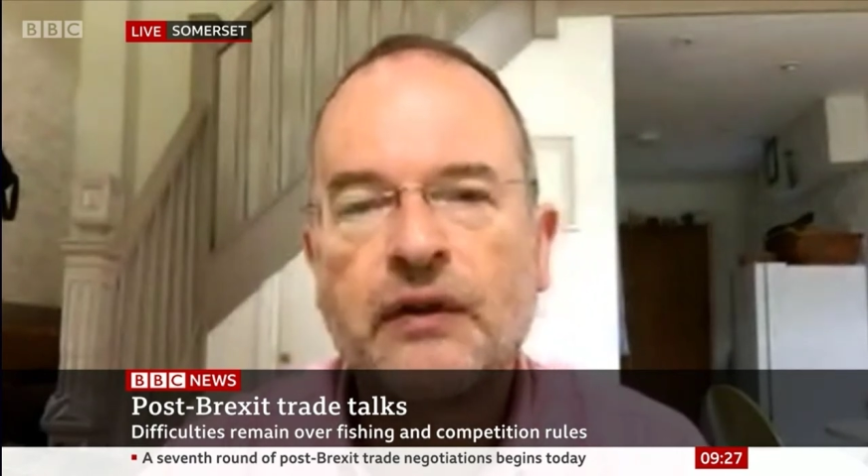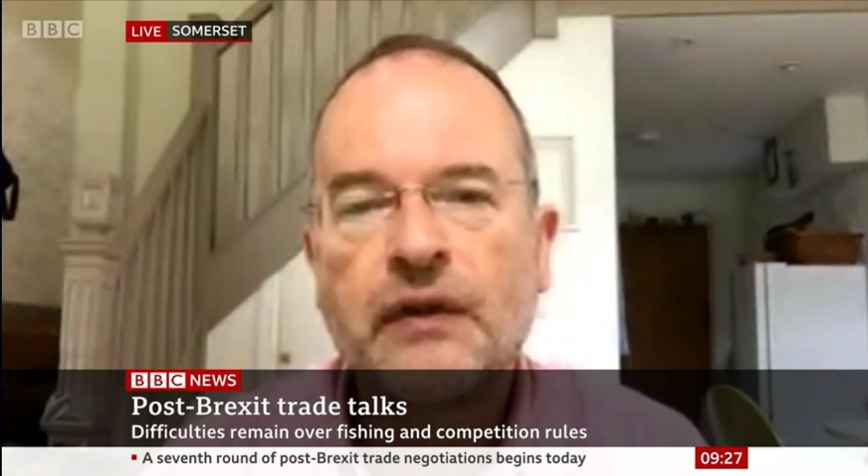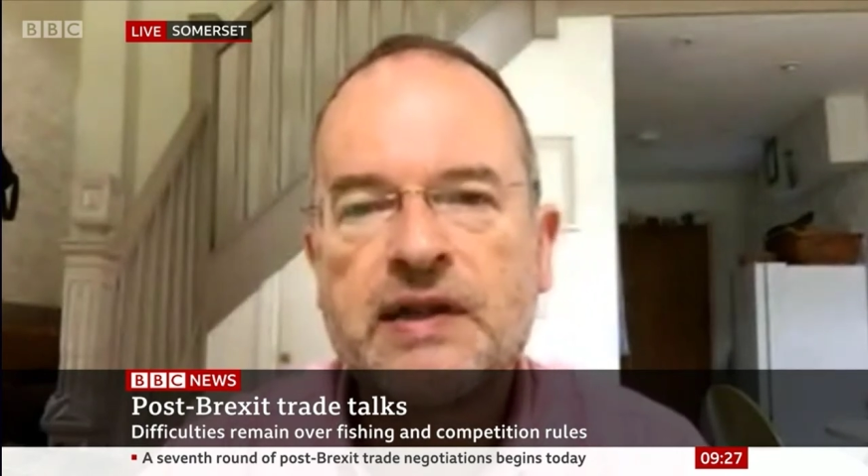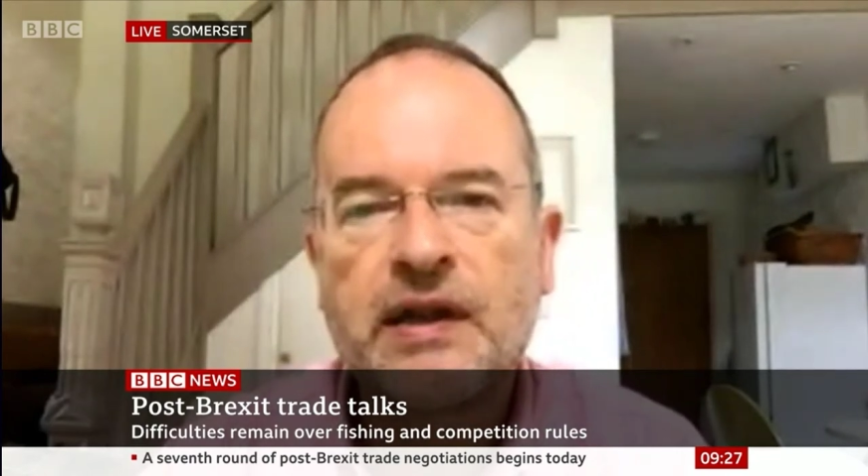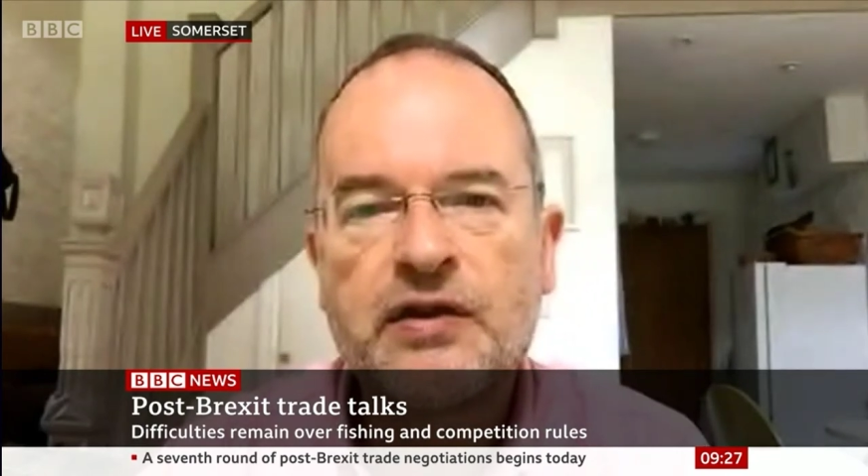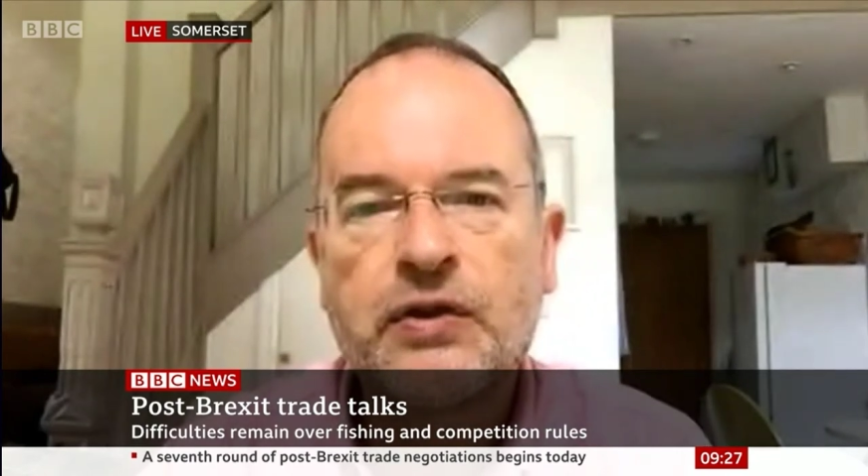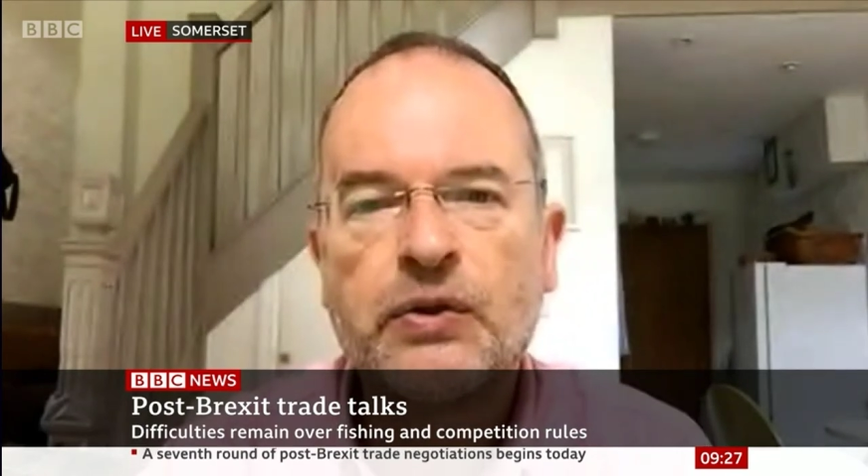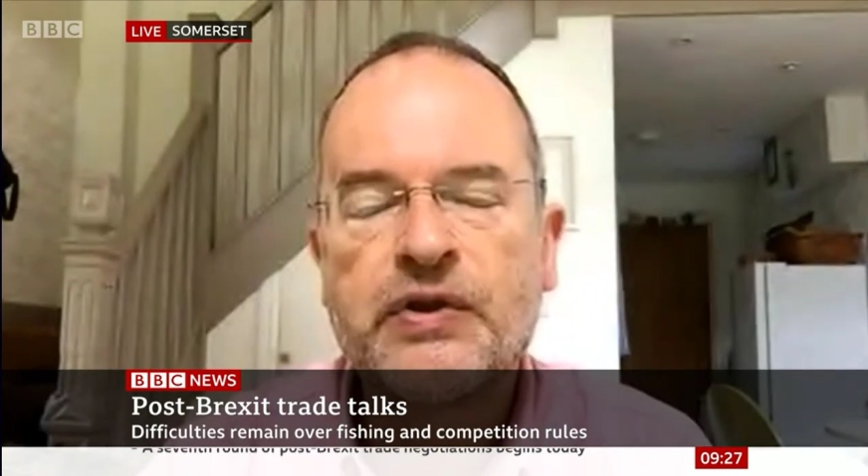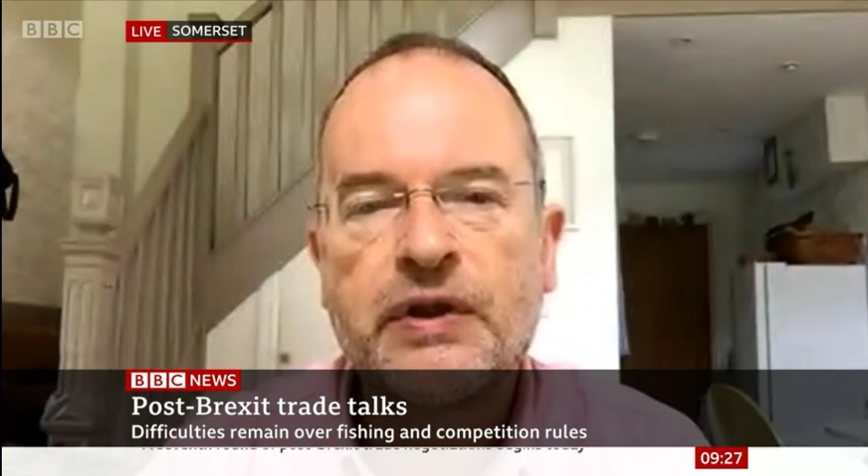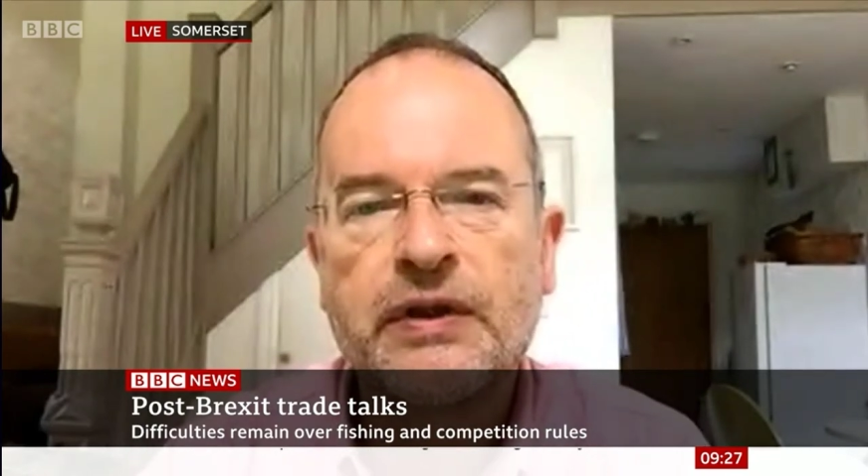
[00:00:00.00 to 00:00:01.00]
facing our
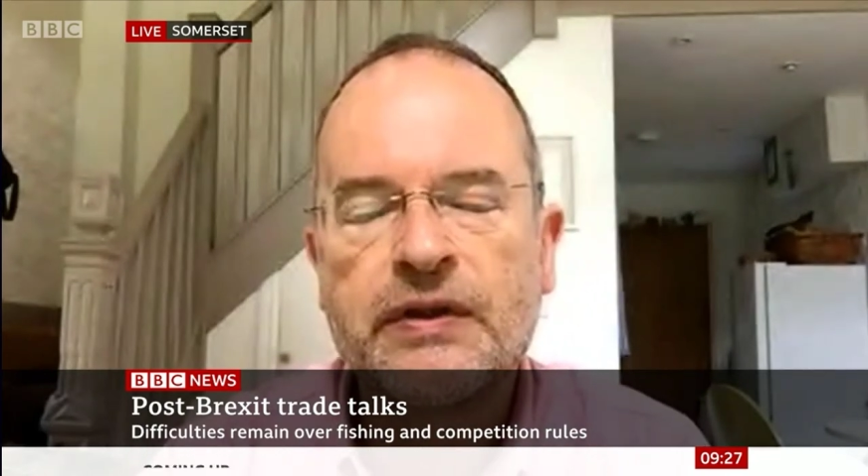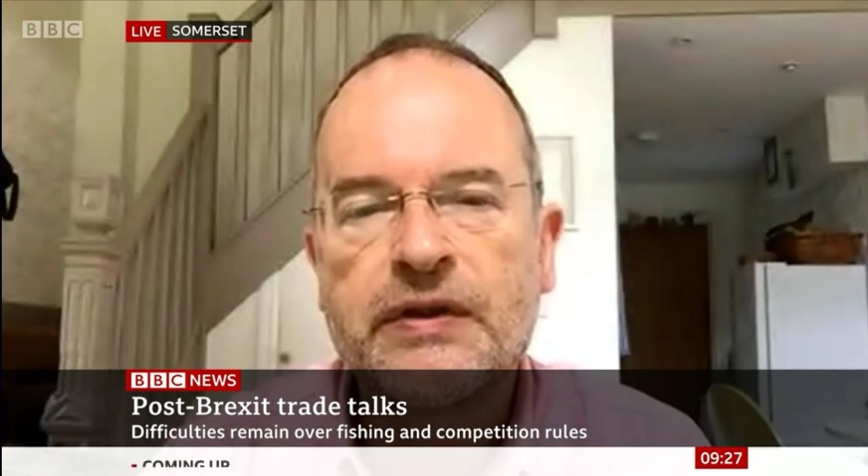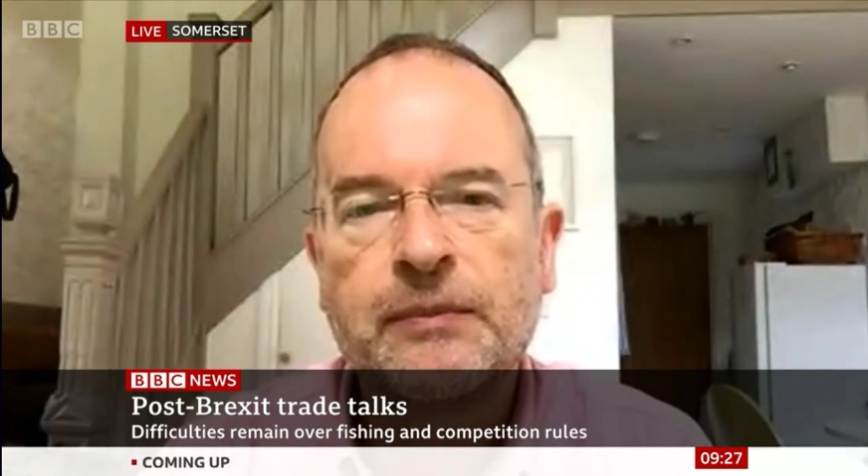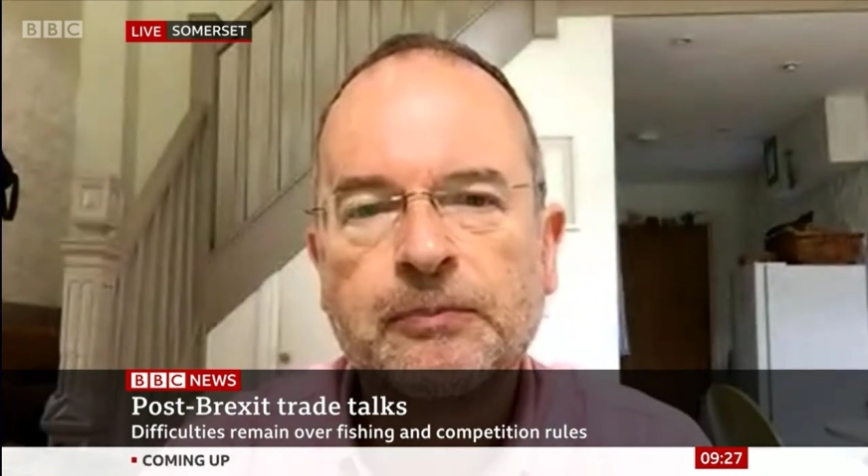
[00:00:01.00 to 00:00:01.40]
school students.